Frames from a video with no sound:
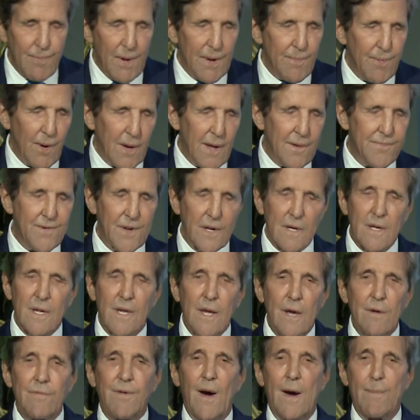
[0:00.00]
people have to
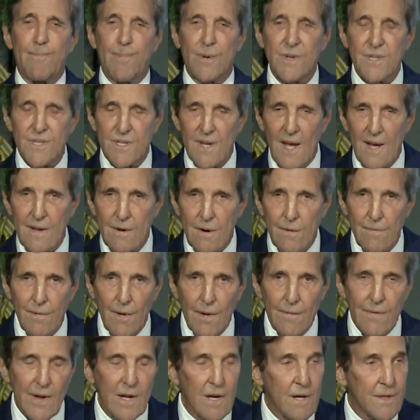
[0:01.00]
give up a standard of
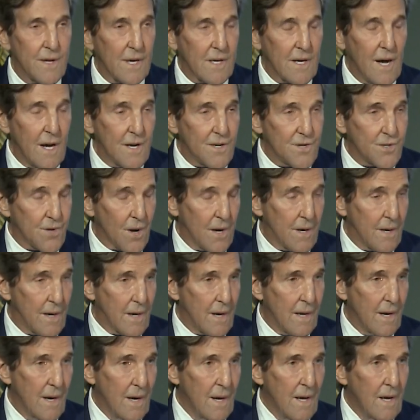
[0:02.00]
living. On the
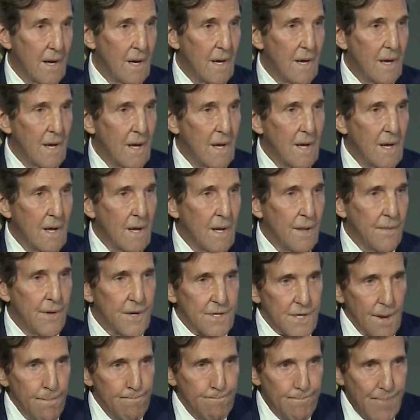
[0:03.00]
contrary,
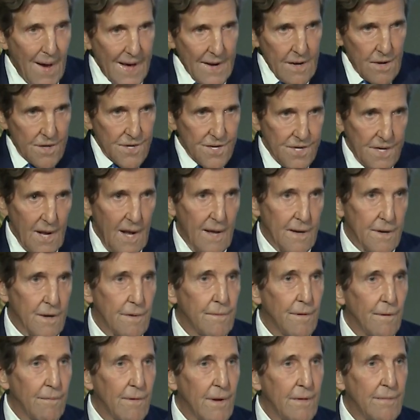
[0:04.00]
there's a better standard of